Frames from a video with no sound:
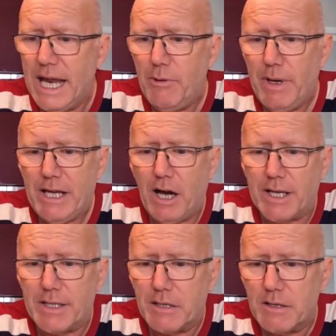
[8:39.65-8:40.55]
Anyway,
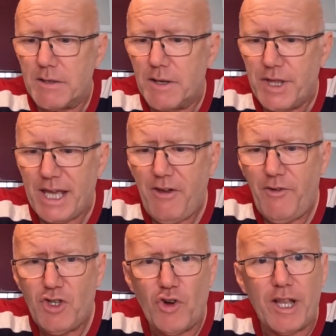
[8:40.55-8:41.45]
guys, thank you
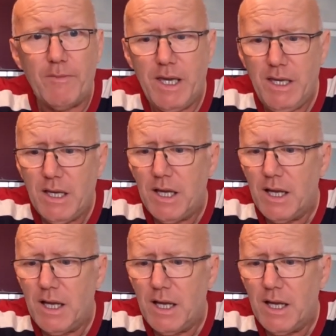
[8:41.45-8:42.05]
for joining me.